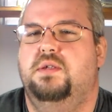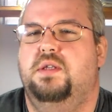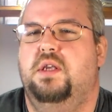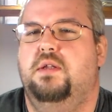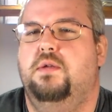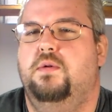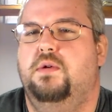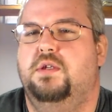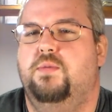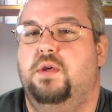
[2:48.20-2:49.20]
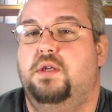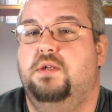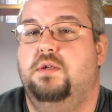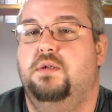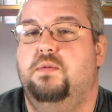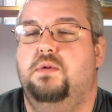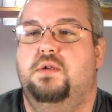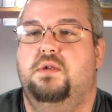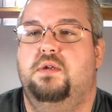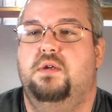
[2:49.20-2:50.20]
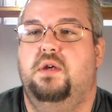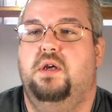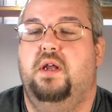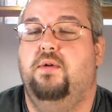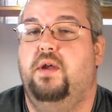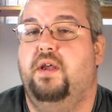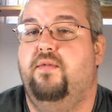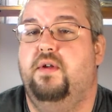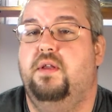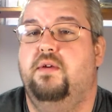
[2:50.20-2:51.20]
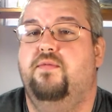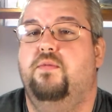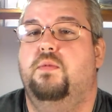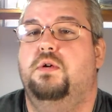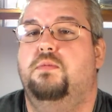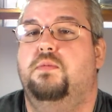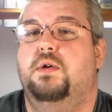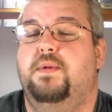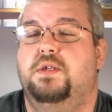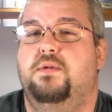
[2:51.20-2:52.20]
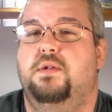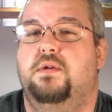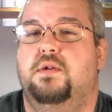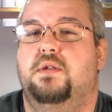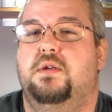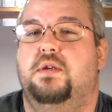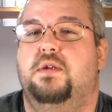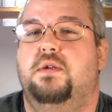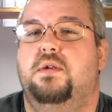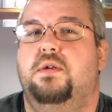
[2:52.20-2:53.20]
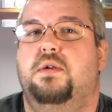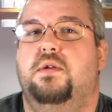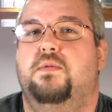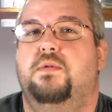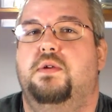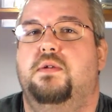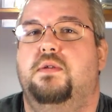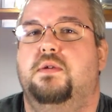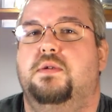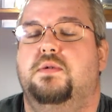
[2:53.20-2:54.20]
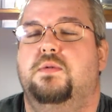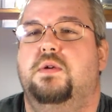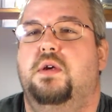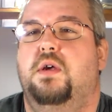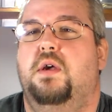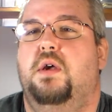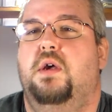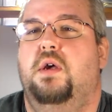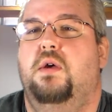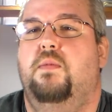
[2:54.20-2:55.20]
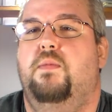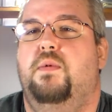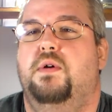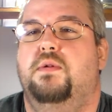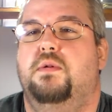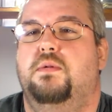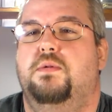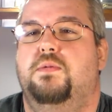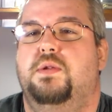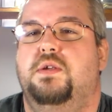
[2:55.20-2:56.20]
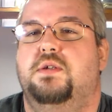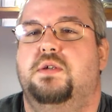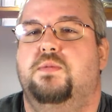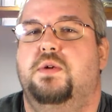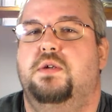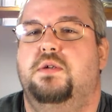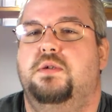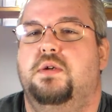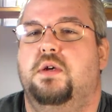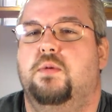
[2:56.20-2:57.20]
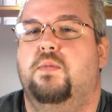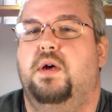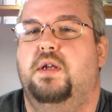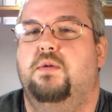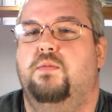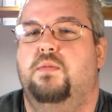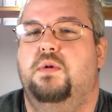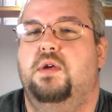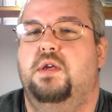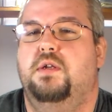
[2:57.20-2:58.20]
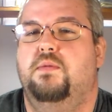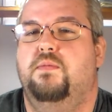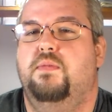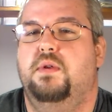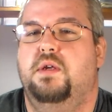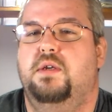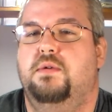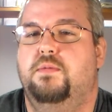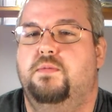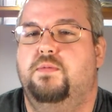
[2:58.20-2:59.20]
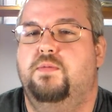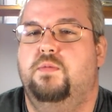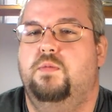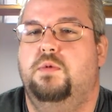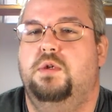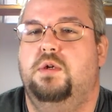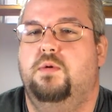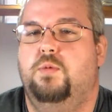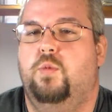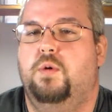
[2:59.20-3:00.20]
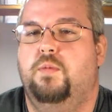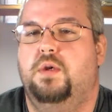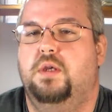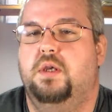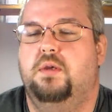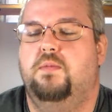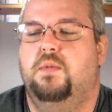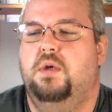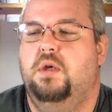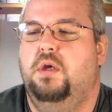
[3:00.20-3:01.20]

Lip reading: standalone expansions, which I don't have any of them. I'm actually looking to get another one, I think, soon. But with these expansions, you can combine them and play it, in one big game.